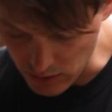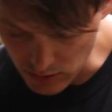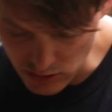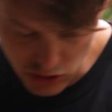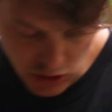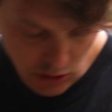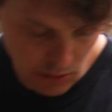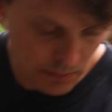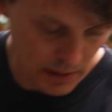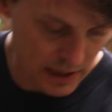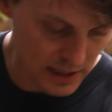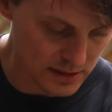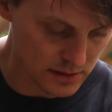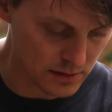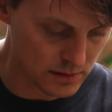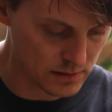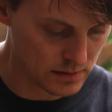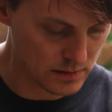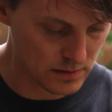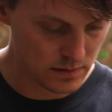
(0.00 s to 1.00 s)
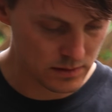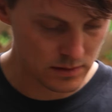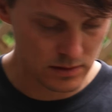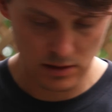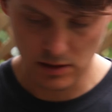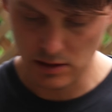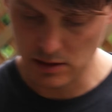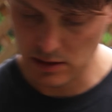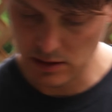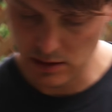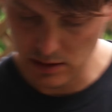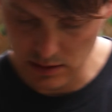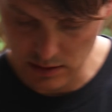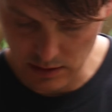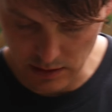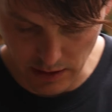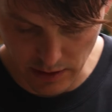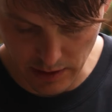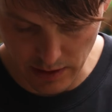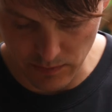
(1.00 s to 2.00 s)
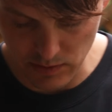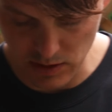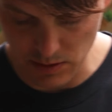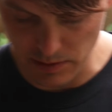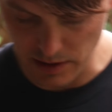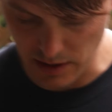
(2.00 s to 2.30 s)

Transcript: got chopped basil going in with your